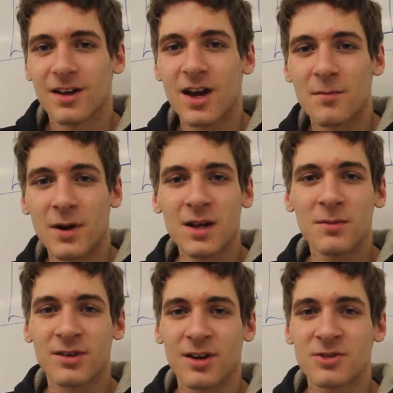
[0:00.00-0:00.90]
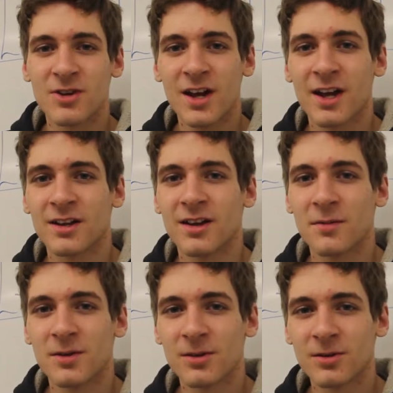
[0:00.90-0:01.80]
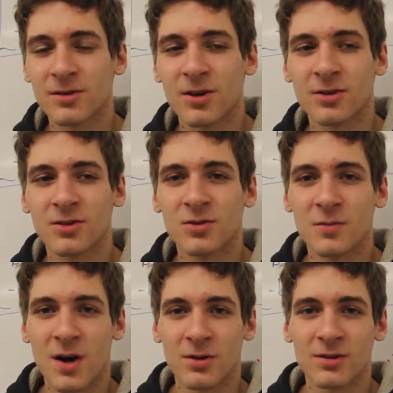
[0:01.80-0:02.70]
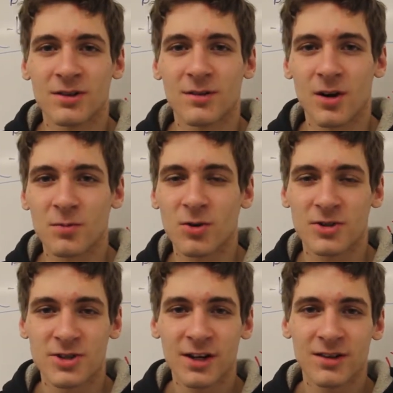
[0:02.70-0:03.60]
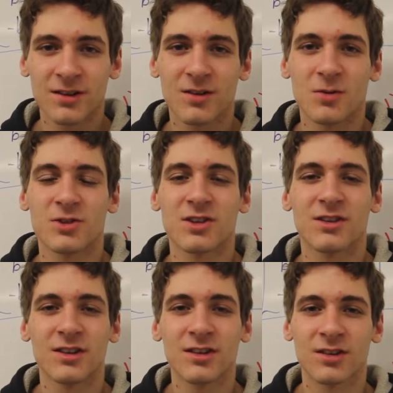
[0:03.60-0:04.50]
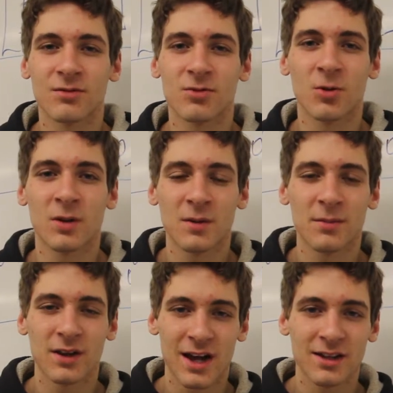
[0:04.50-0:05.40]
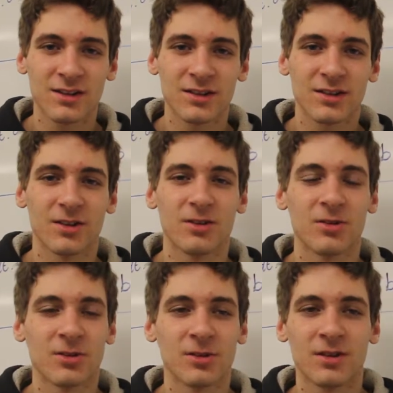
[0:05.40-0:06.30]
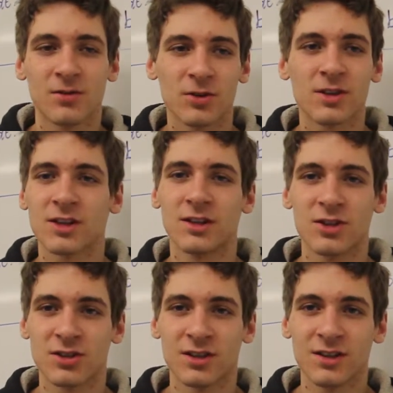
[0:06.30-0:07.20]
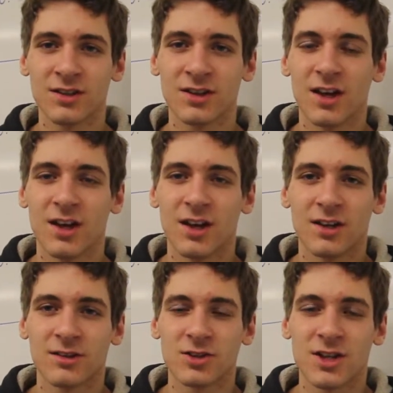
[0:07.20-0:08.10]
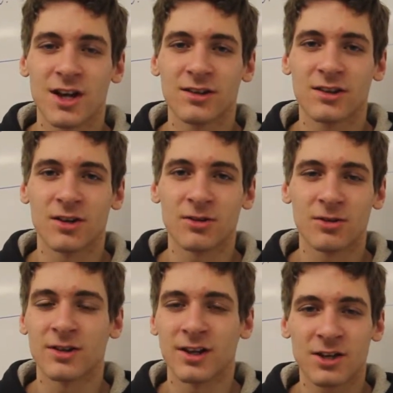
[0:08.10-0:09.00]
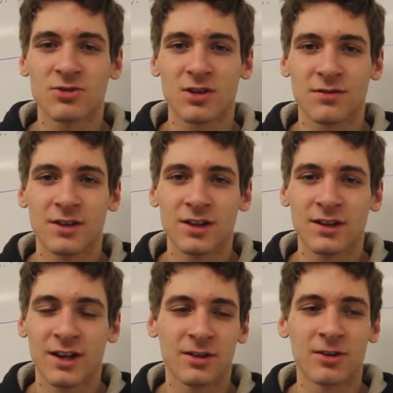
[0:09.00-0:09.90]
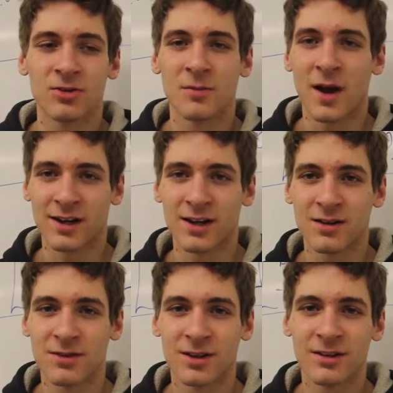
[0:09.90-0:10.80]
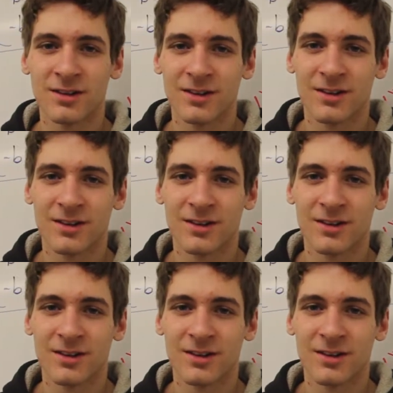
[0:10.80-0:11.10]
Hi, my name is Andre, and I'm here to talk to you about our project, which consists of growing plants under different conditions, such as under an electric field and under a magnetic field.